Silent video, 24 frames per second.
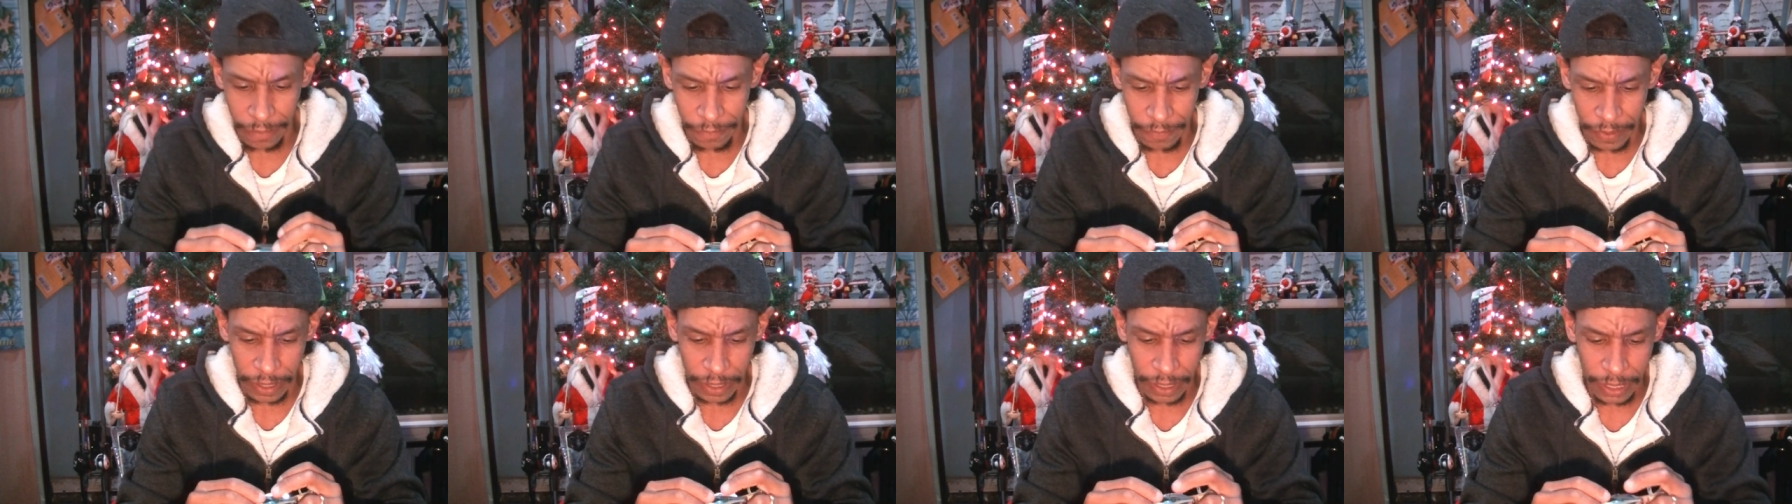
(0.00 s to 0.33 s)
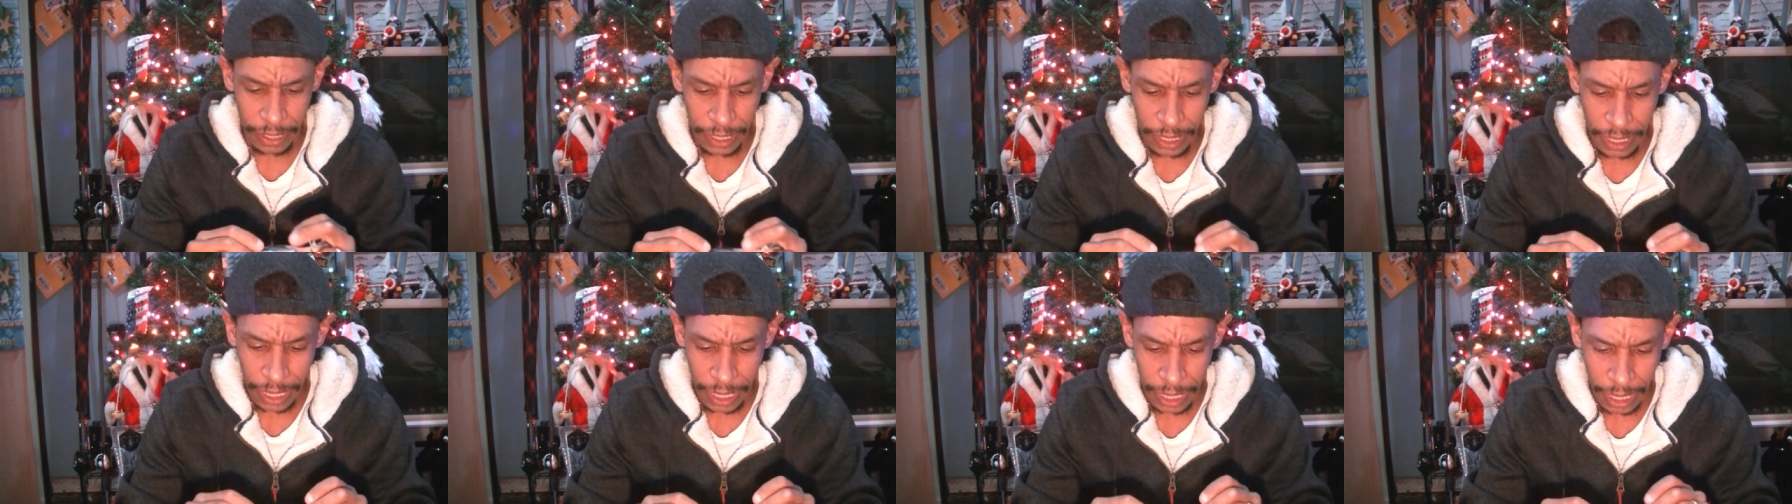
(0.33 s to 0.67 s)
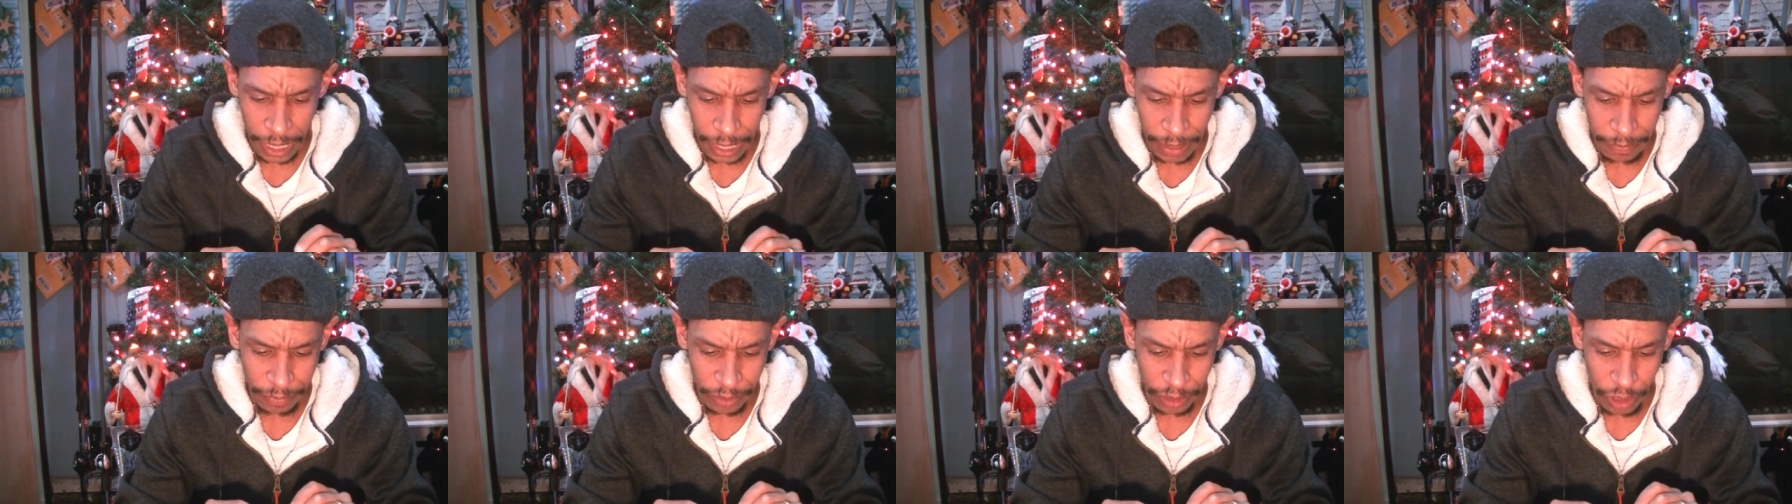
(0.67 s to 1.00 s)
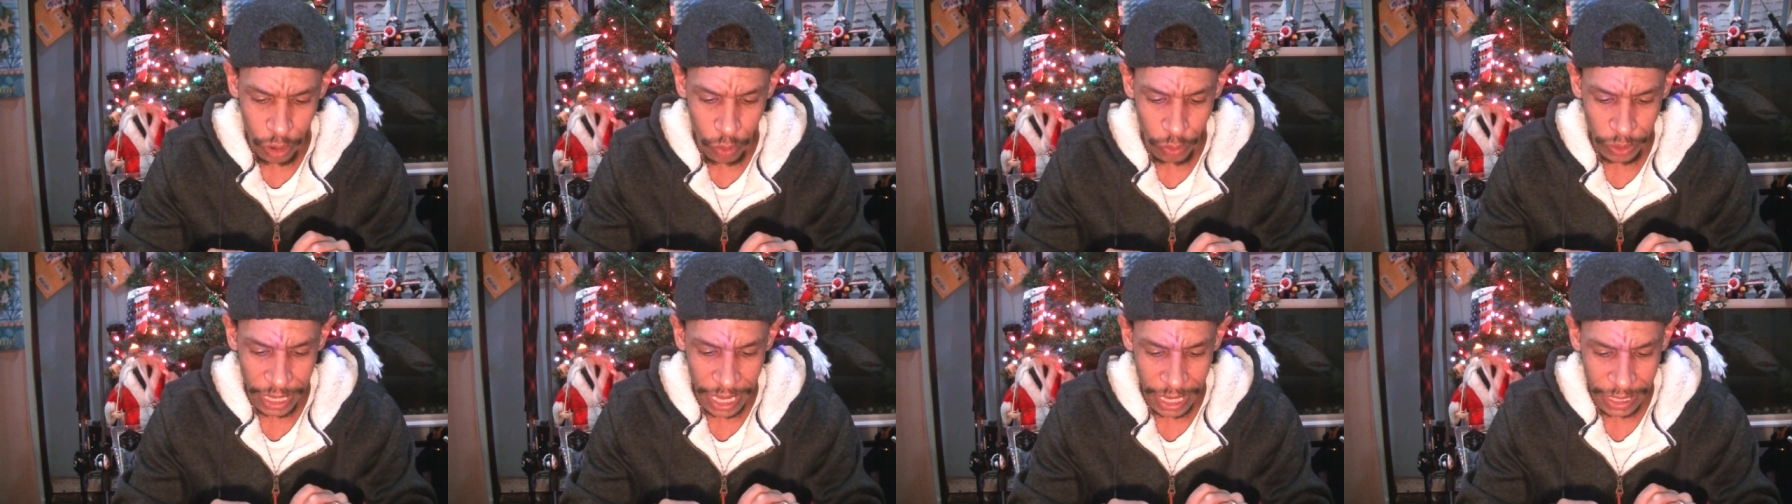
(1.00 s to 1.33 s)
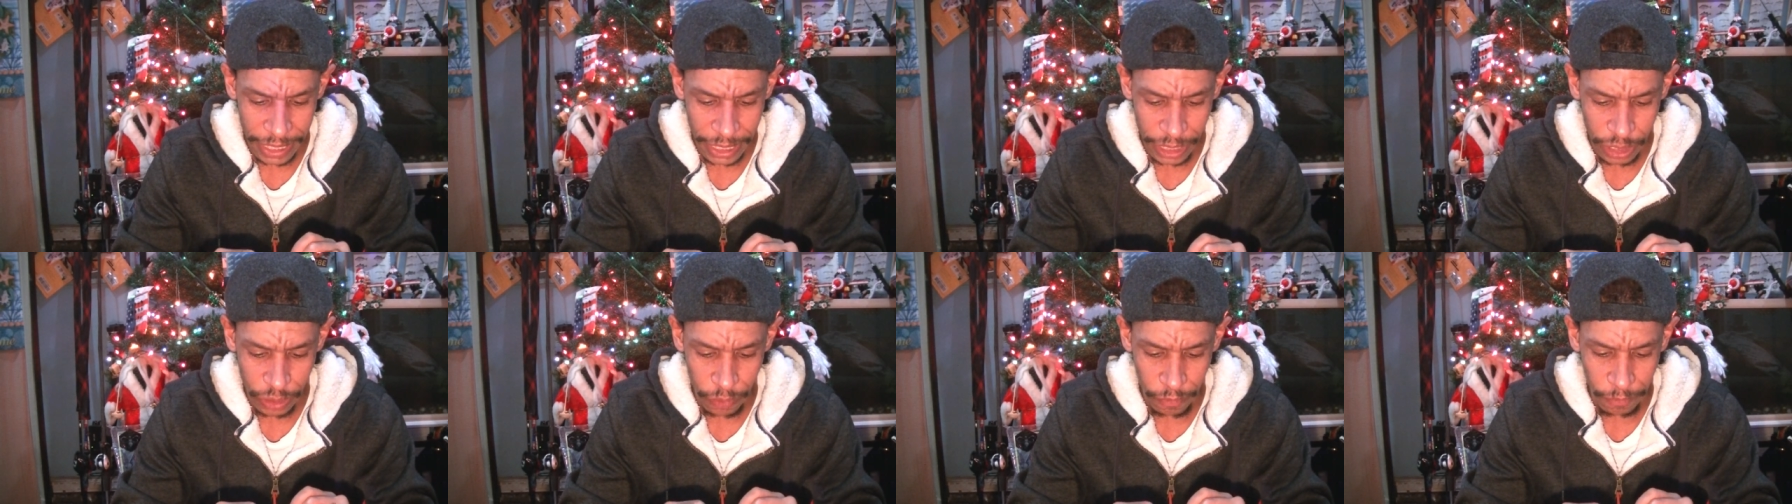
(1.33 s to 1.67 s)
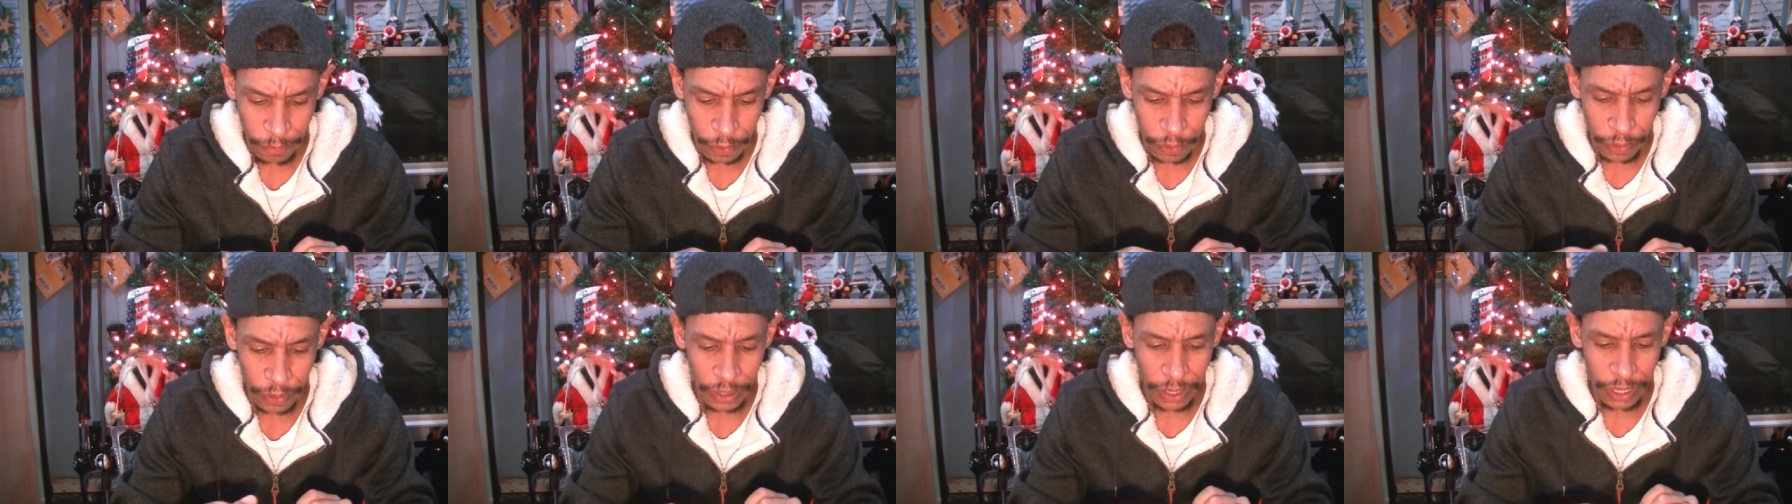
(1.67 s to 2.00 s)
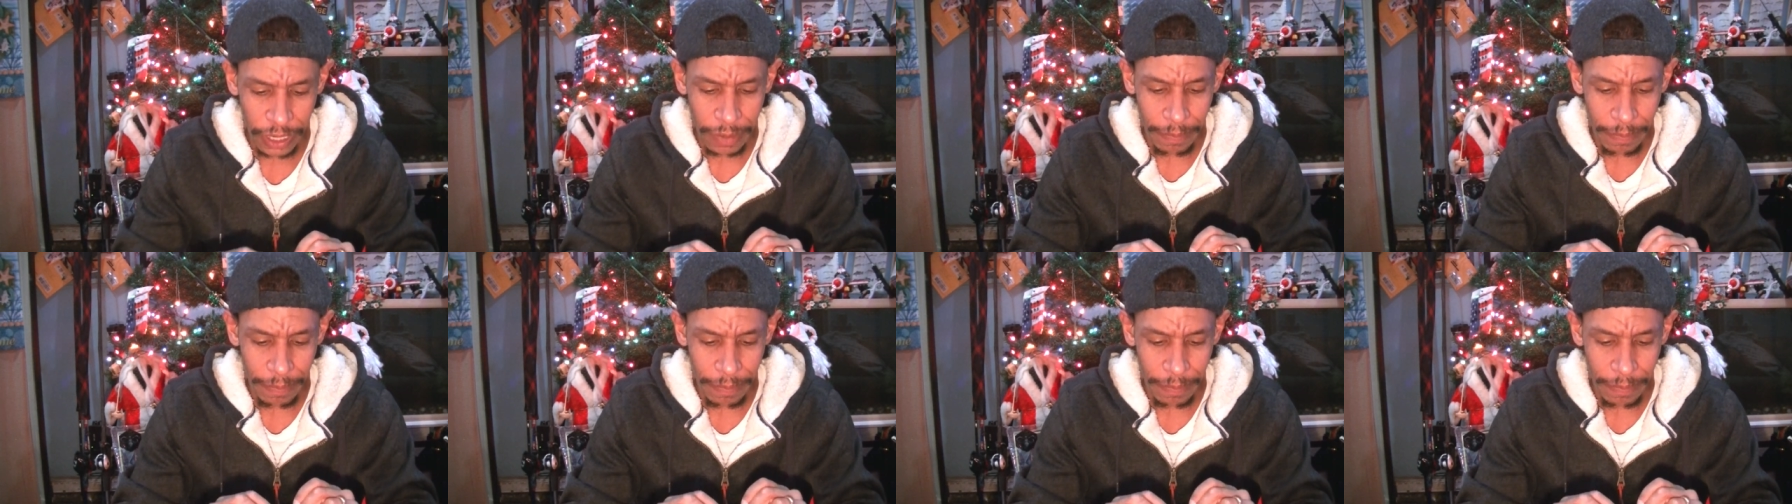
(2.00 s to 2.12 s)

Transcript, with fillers: of it um, to go with that silver.